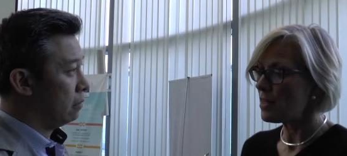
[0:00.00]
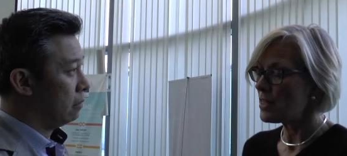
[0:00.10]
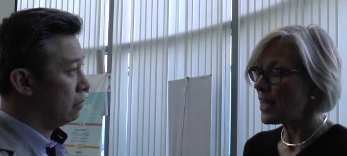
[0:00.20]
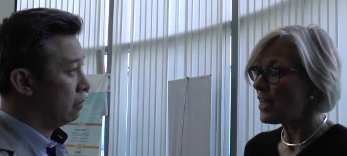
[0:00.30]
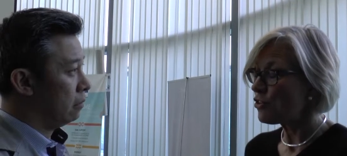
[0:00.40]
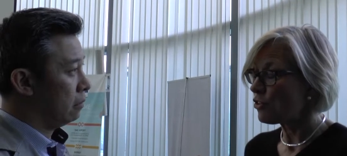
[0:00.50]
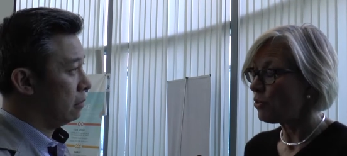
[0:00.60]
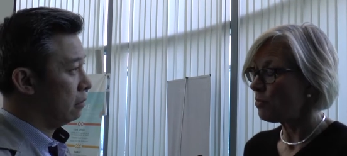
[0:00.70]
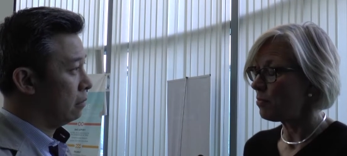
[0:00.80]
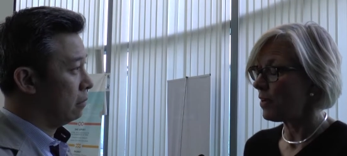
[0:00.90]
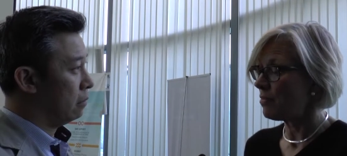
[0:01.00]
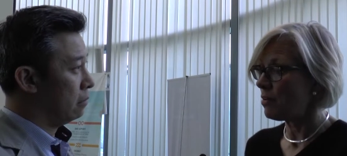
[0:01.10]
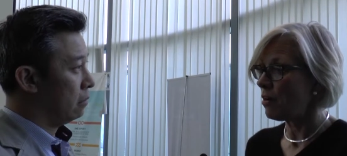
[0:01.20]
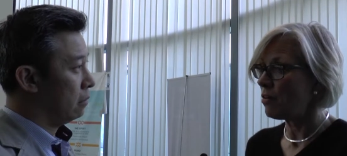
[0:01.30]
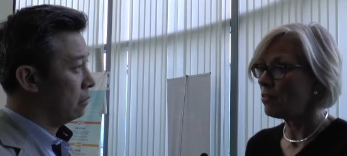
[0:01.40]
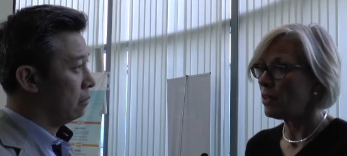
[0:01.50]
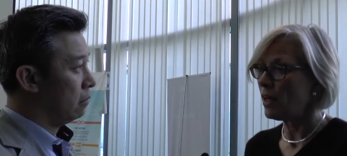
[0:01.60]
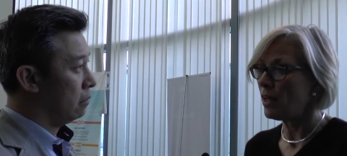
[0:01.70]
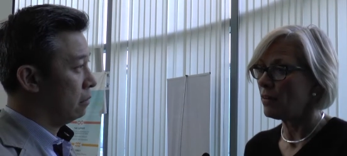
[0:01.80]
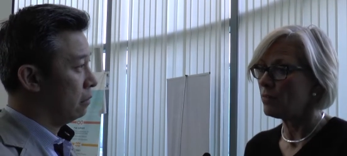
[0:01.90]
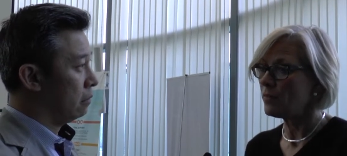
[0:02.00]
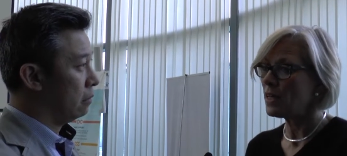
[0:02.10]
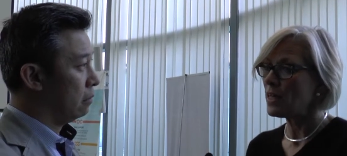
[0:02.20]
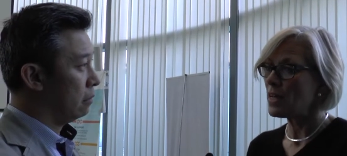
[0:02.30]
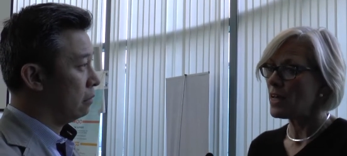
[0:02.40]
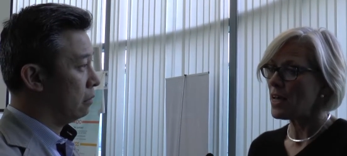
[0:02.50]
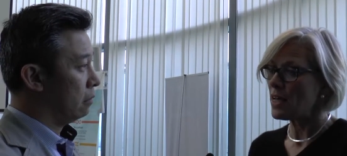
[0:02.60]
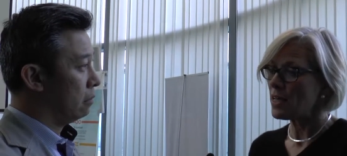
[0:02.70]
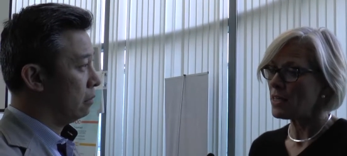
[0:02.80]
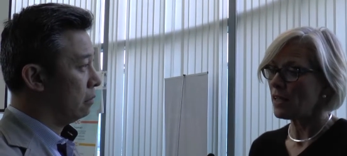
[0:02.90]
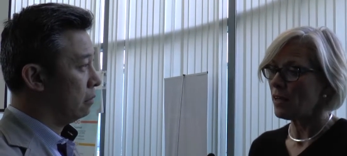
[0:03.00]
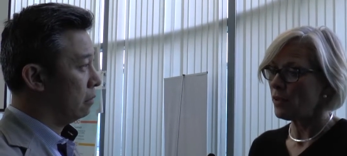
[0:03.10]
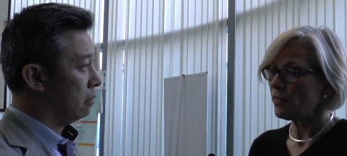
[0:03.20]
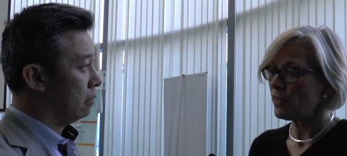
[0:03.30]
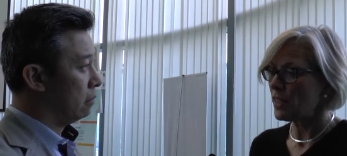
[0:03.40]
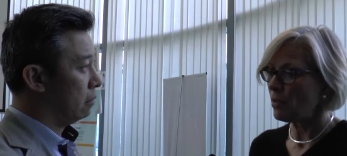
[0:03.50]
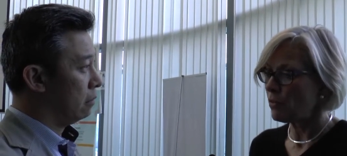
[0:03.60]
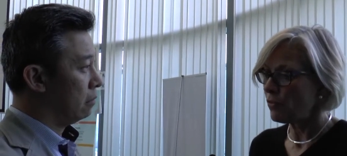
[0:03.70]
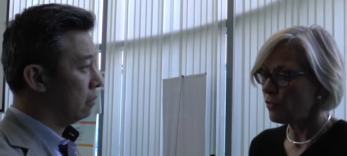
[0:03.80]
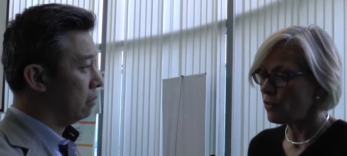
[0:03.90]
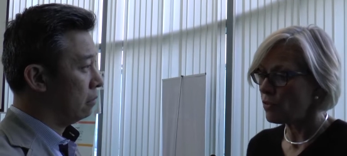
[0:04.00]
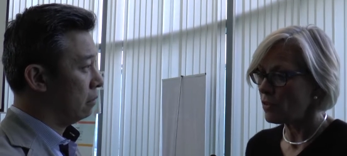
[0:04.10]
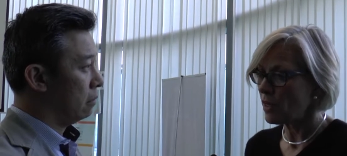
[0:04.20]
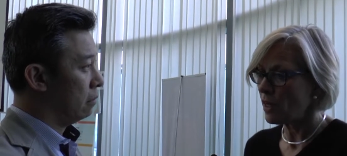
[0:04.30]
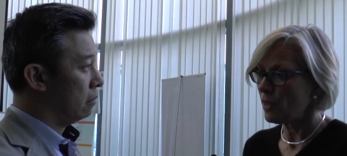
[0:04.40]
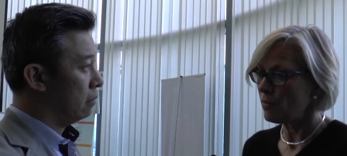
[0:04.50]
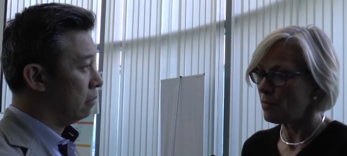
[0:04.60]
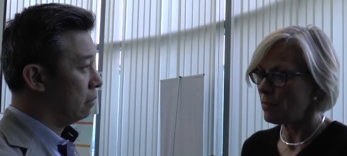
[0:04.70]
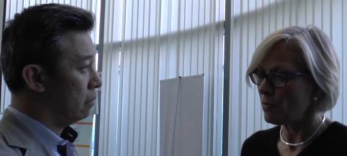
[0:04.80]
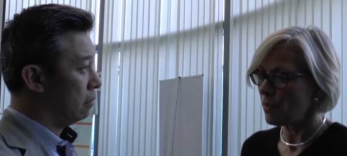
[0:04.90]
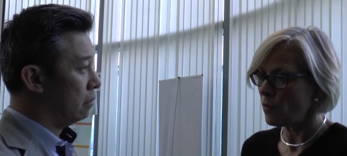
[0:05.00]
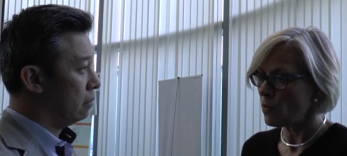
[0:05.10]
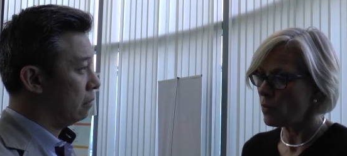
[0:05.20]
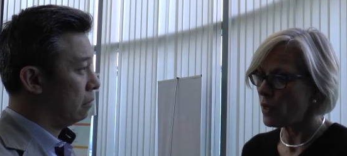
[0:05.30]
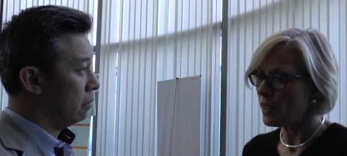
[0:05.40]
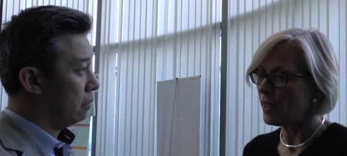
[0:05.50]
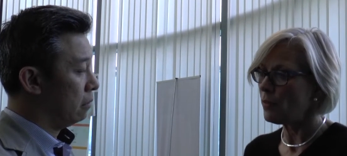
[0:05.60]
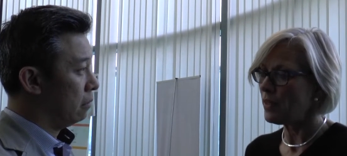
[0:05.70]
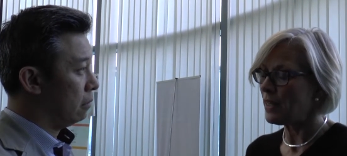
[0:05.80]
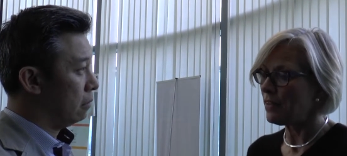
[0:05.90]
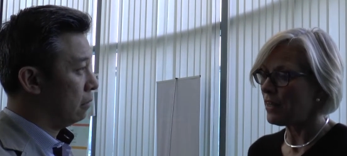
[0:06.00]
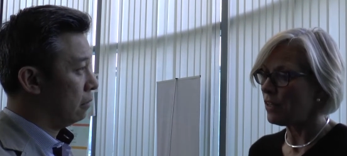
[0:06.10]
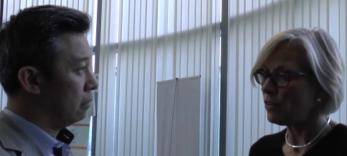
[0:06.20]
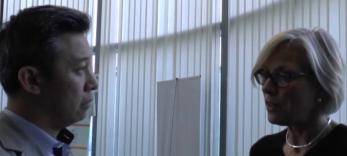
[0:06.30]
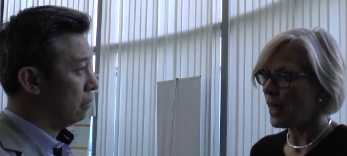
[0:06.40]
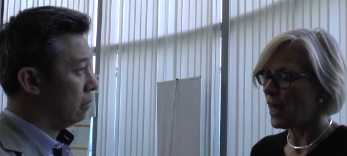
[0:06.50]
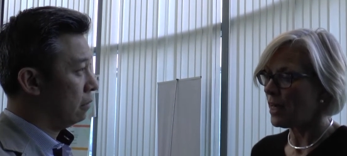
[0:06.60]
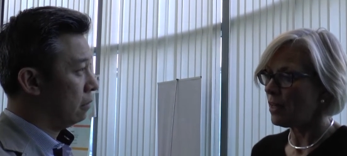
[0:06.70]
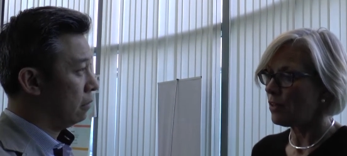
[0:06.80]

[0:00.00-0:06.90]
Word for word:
Speaker 1: day job, my role, um, is I'm one of a team of four um, working with Innovate UK,